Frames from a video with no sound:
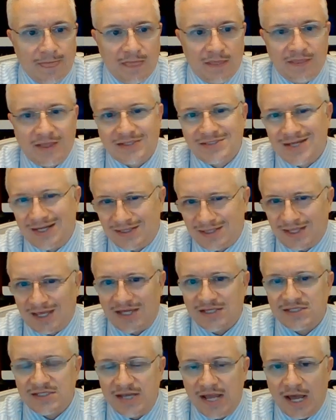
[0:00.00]
That's not the
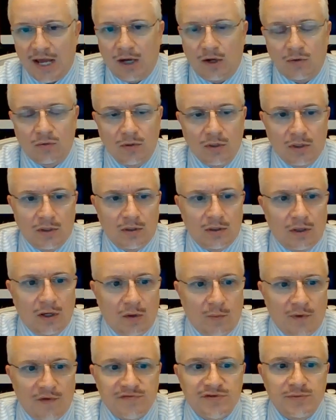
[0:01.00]
case now.
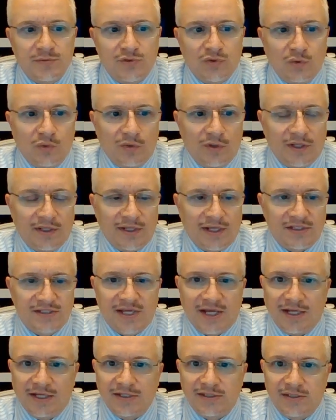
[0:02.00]
We have some tooling that's
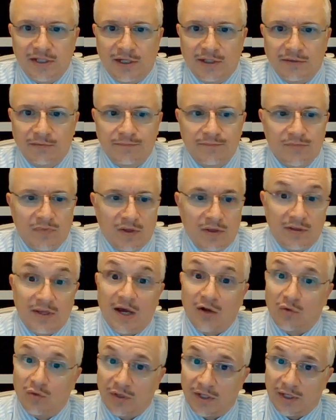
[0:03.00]
getting done
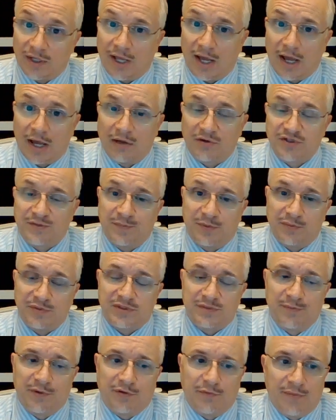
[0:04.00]
not only in-house, but with
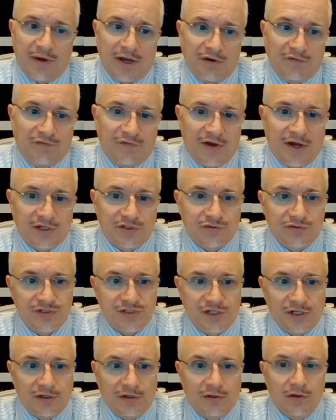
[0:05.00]
some other manufacturers
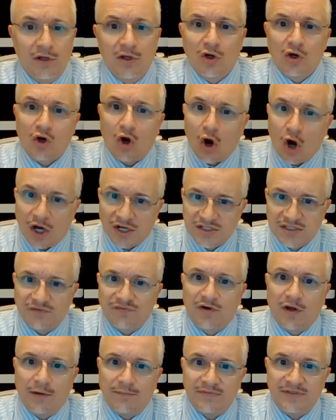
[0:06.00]
here. Costs have
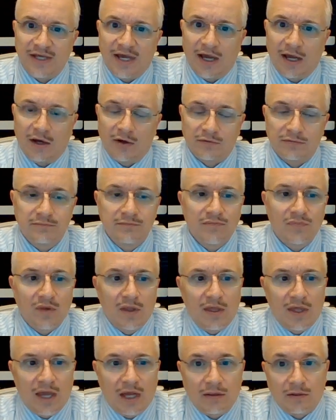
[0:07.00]
come down,
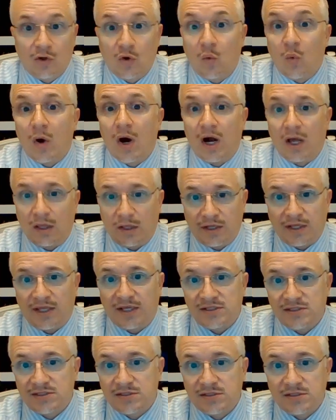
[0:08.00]
and the quality
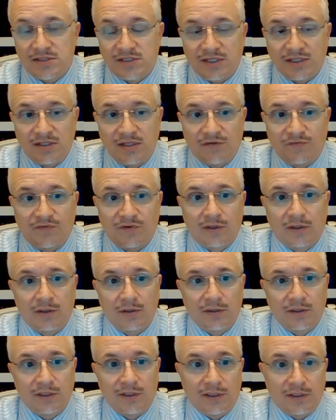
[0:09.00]
has
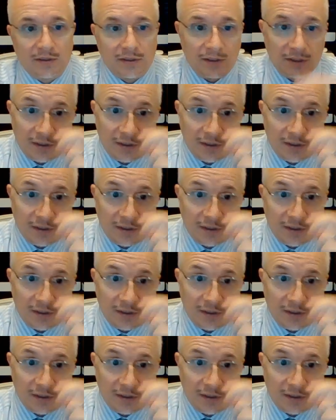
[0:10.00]
significantly